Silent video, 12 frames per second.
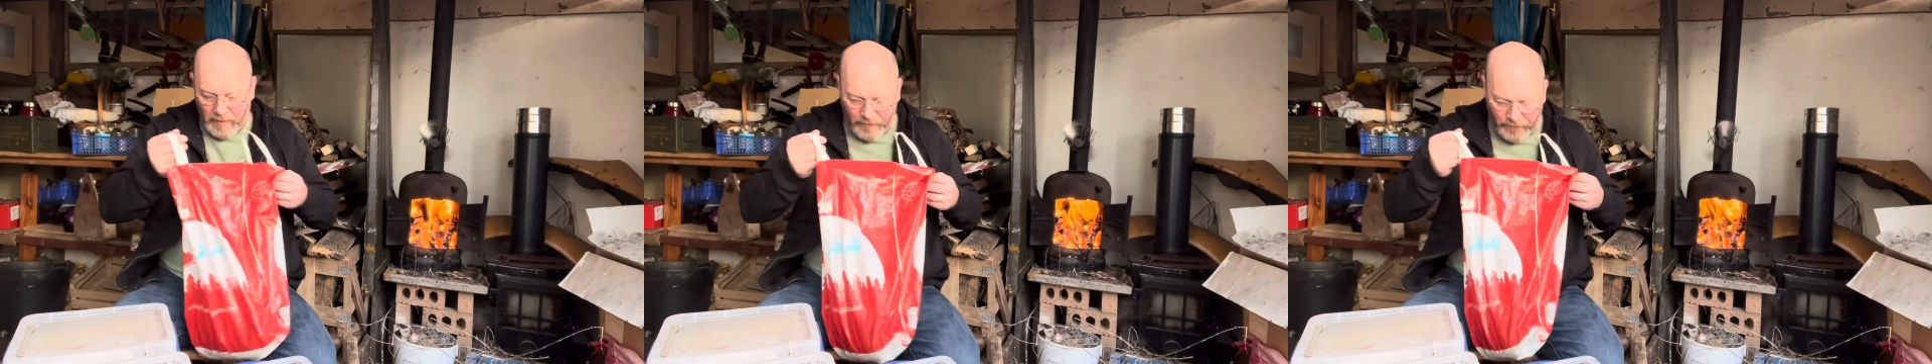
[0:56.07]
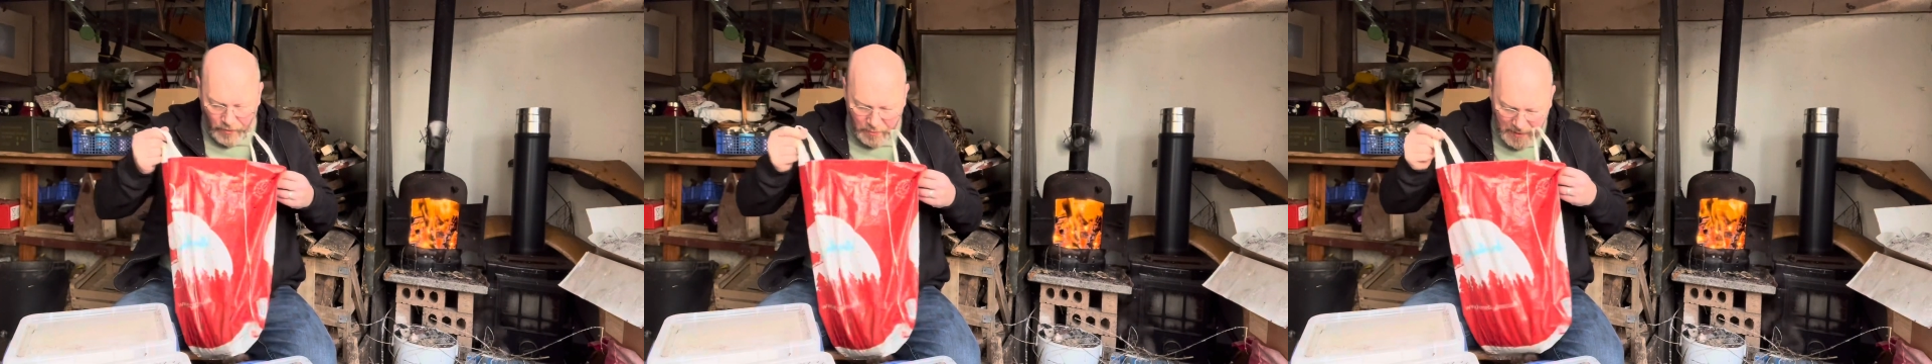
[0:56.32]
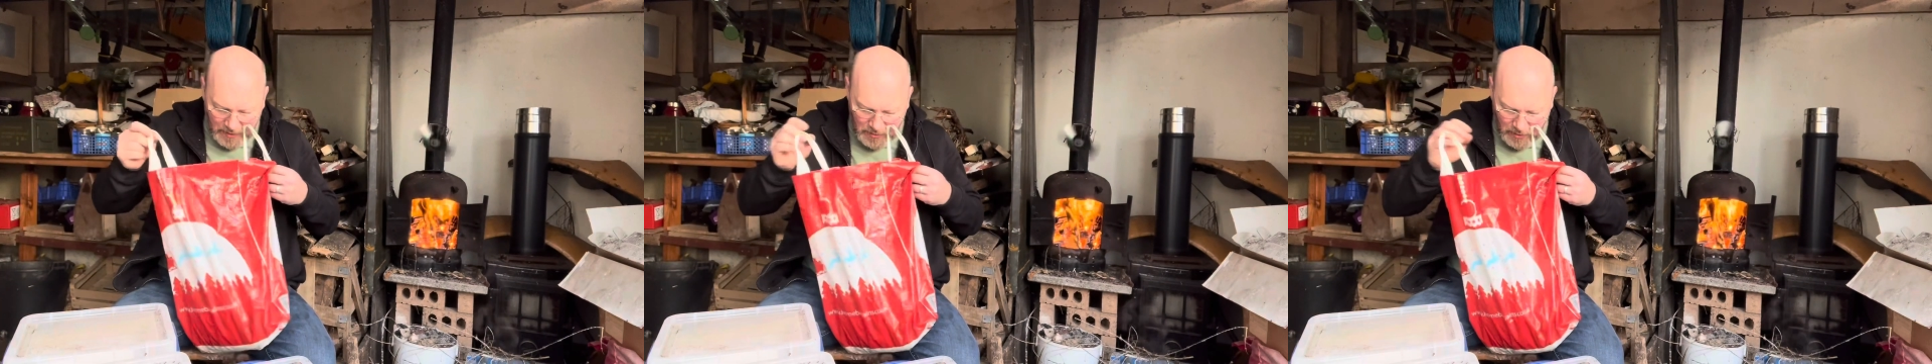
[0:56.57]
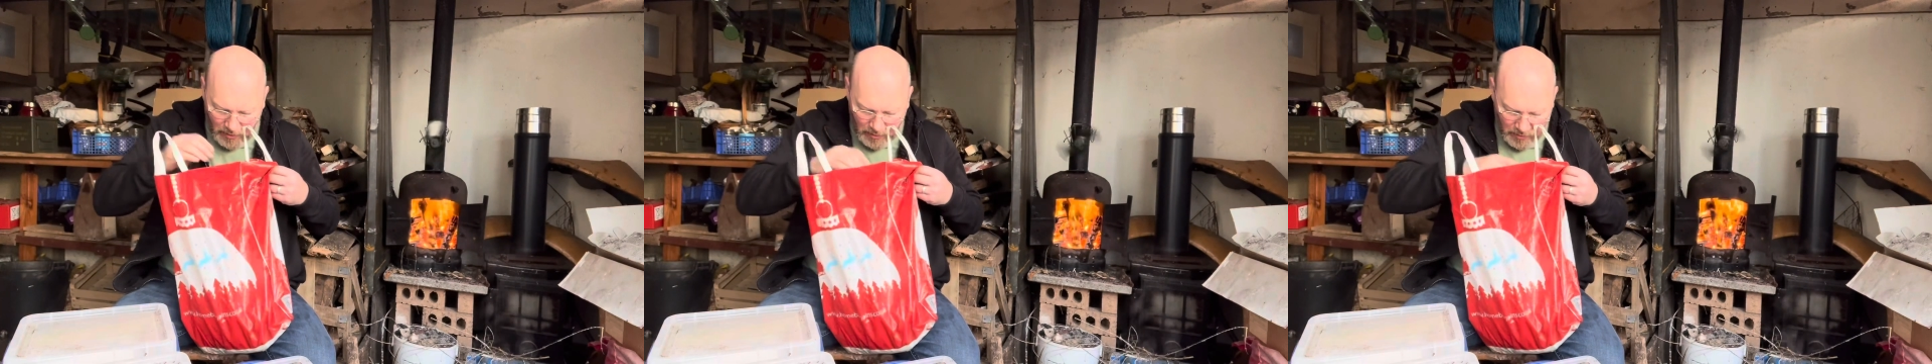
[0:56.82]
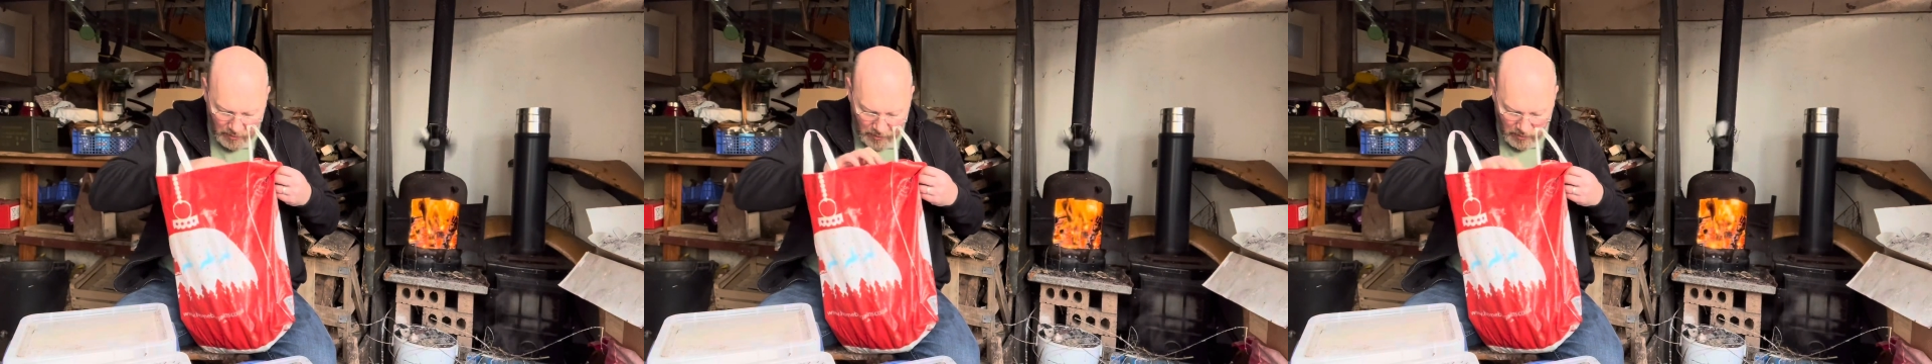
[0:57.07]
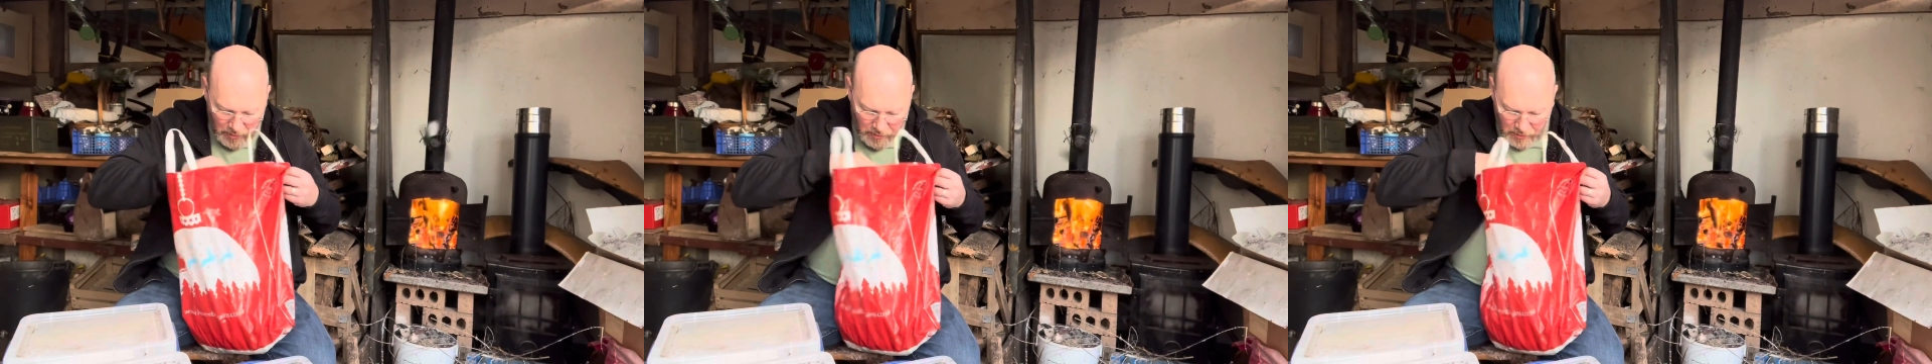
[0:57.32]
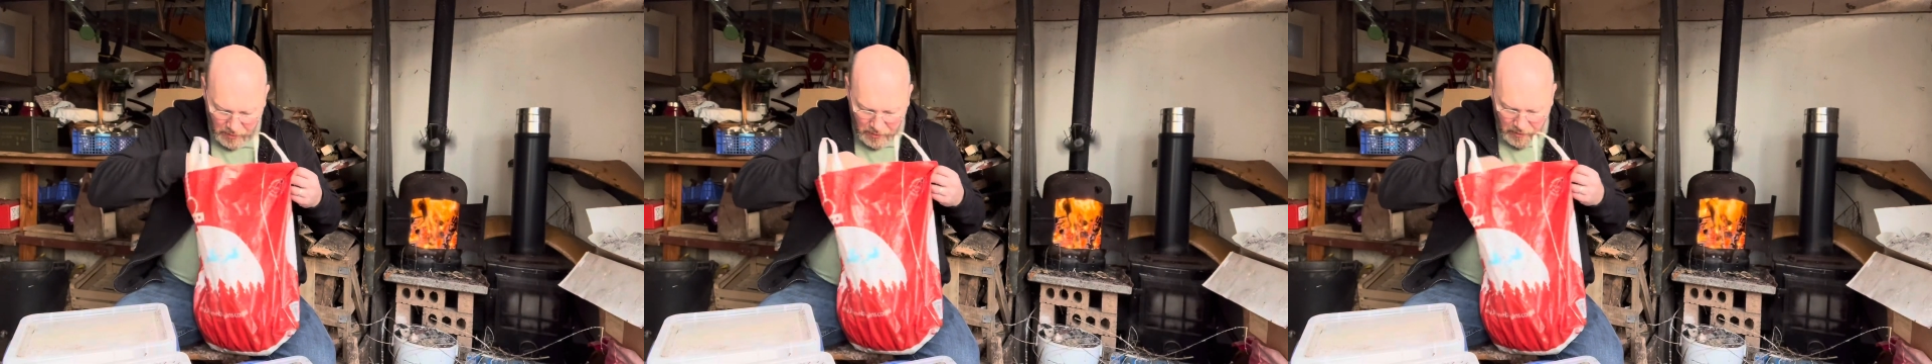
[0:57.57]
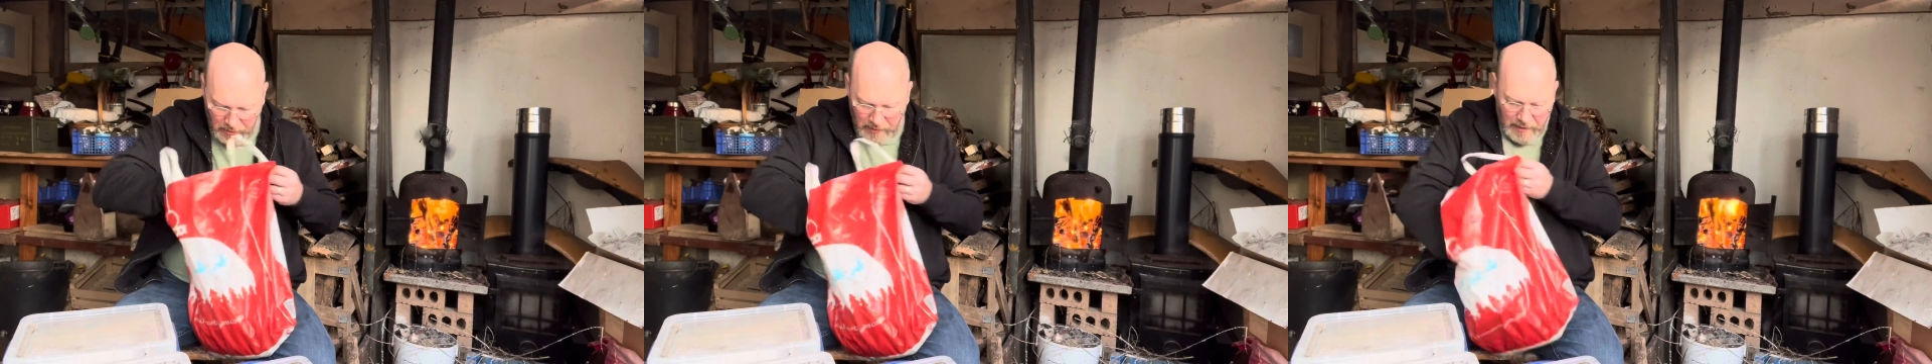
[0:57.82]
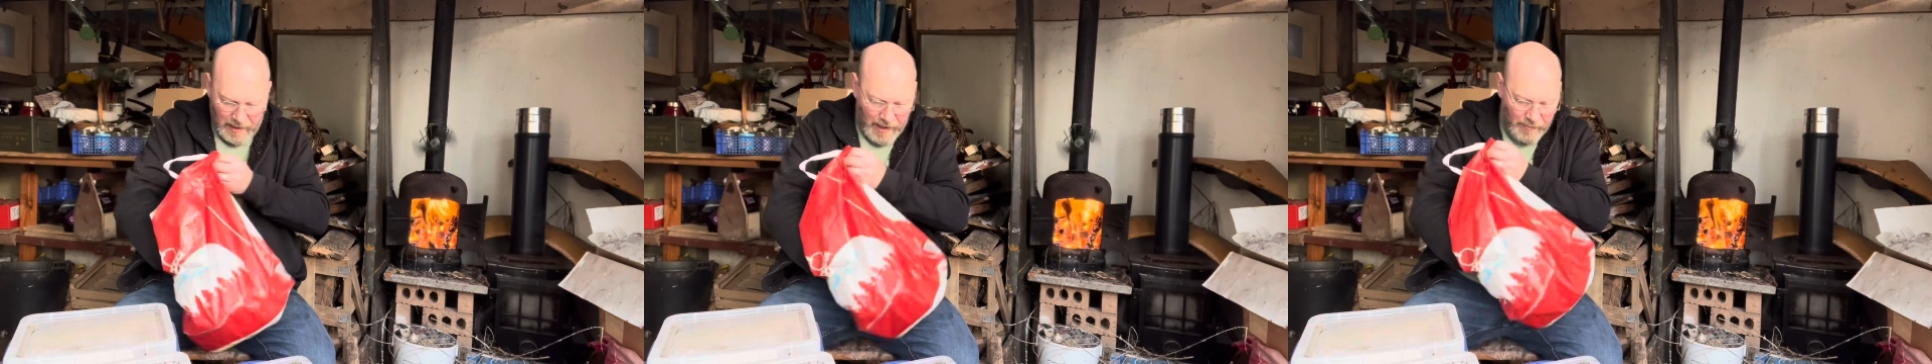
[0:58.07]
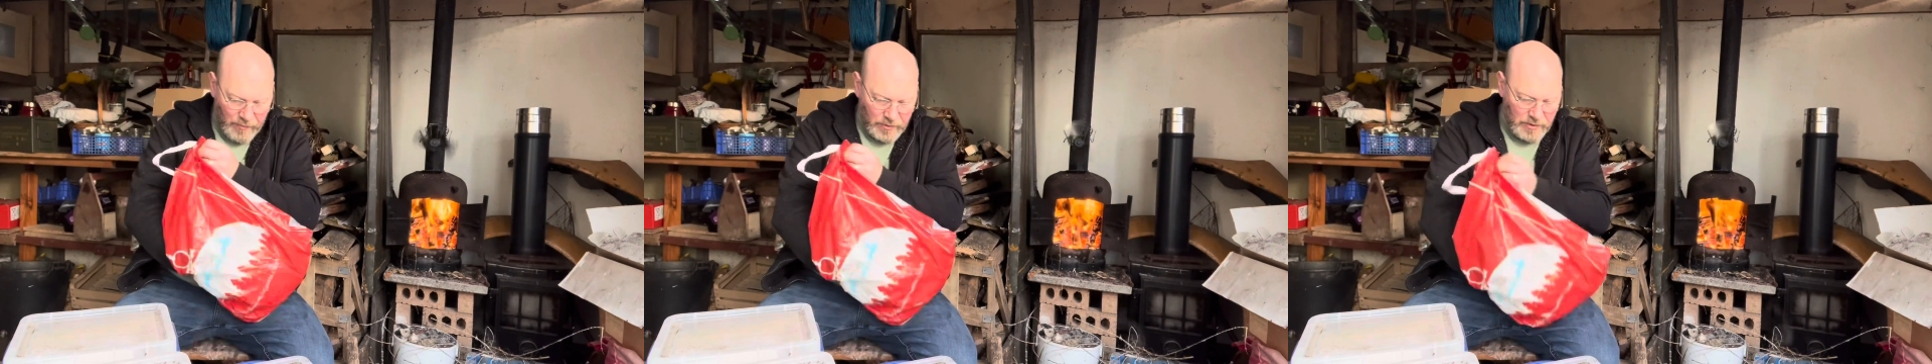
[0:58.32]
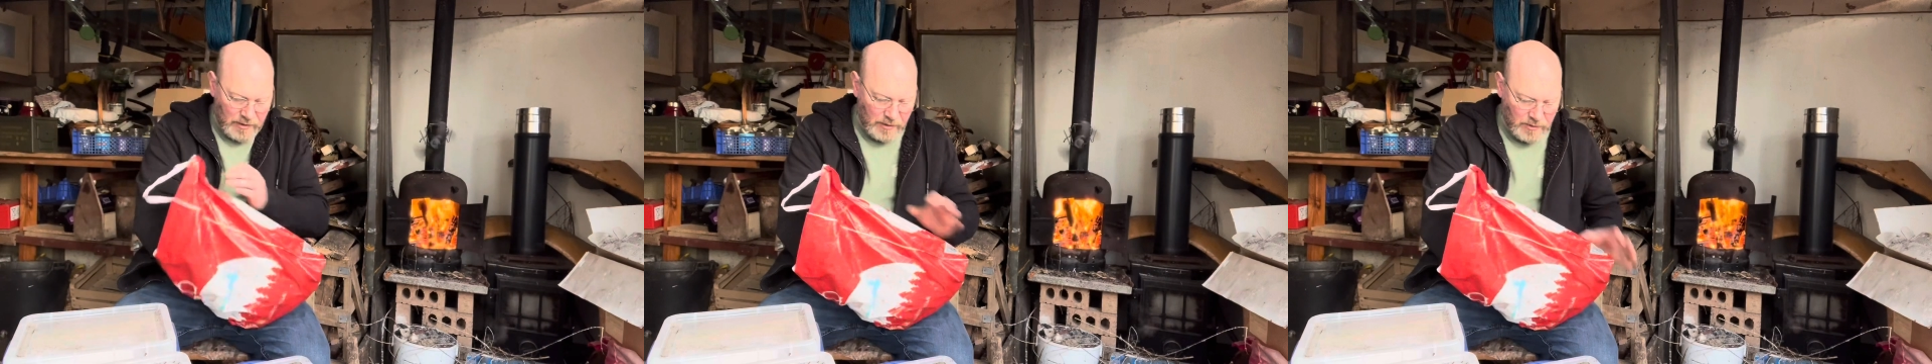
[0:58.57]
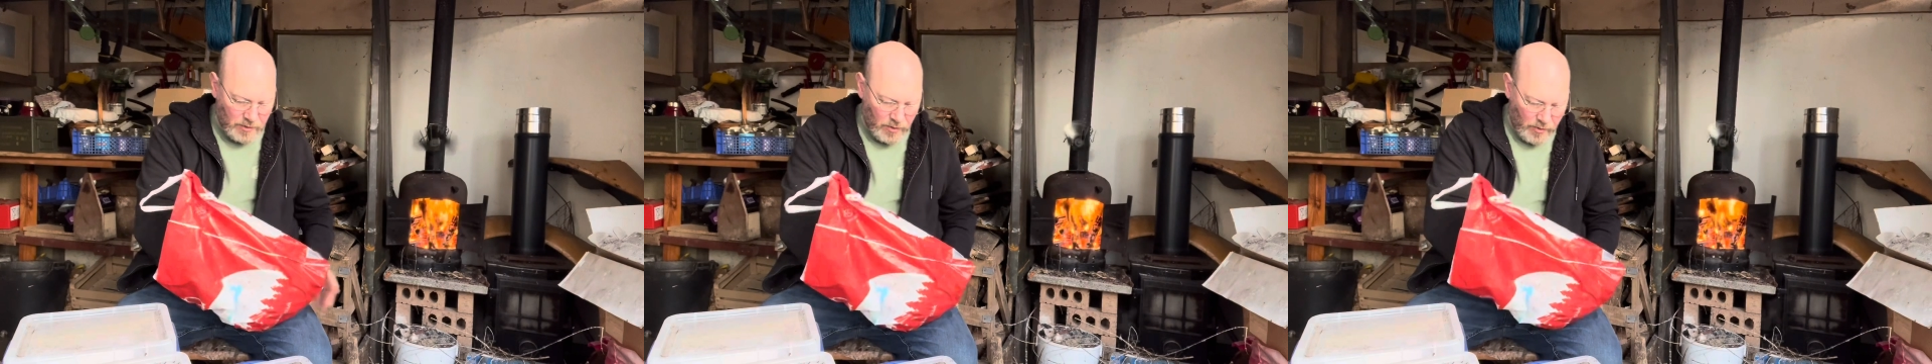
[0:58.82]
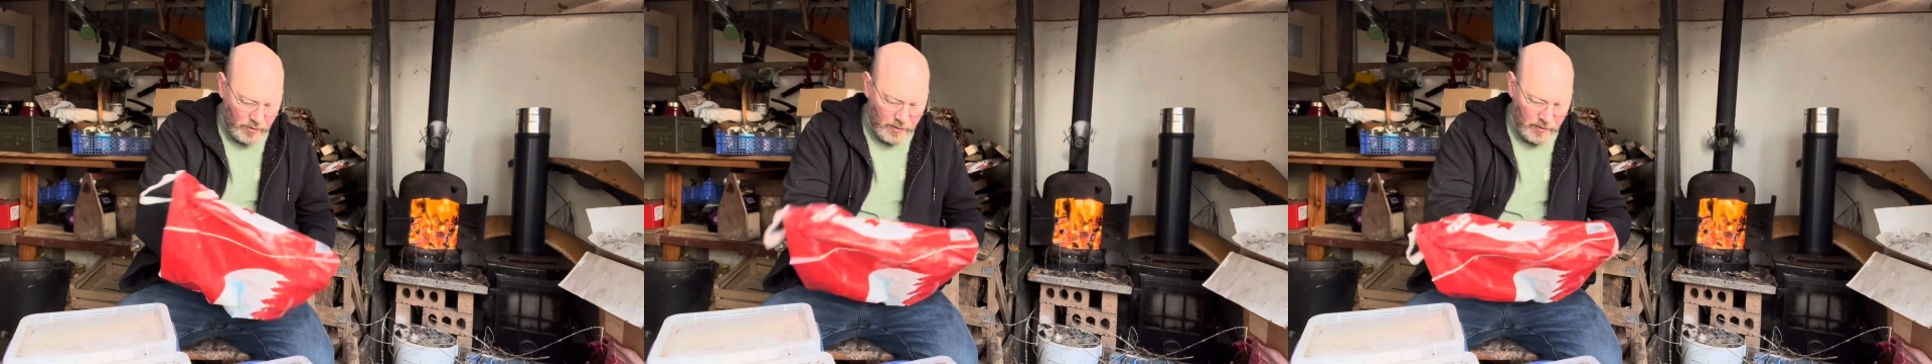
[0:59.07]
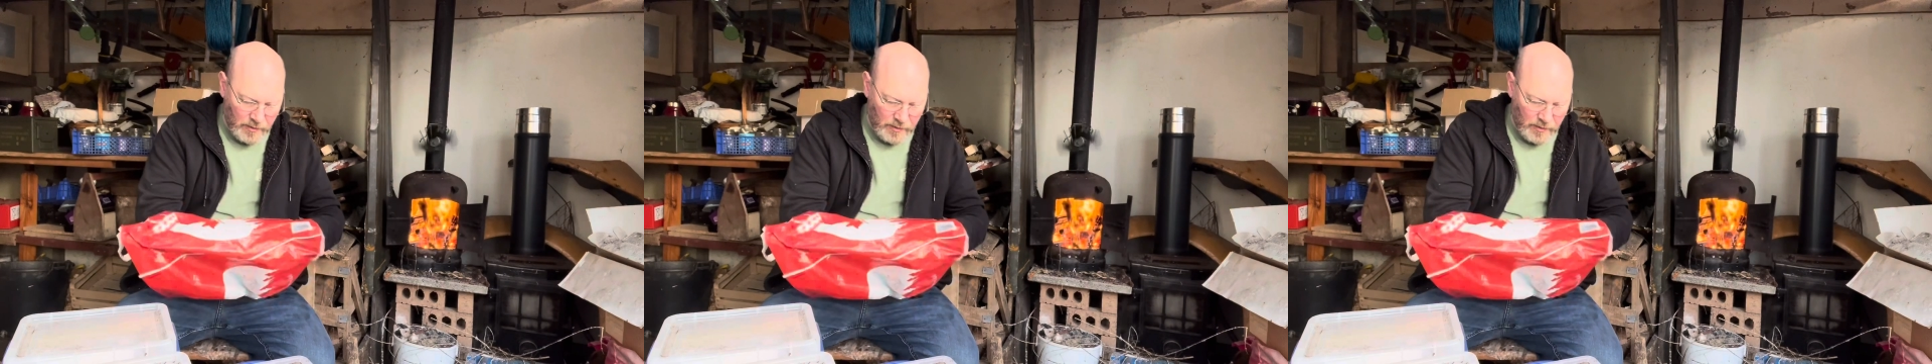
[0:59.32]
a few bits here which need sorting,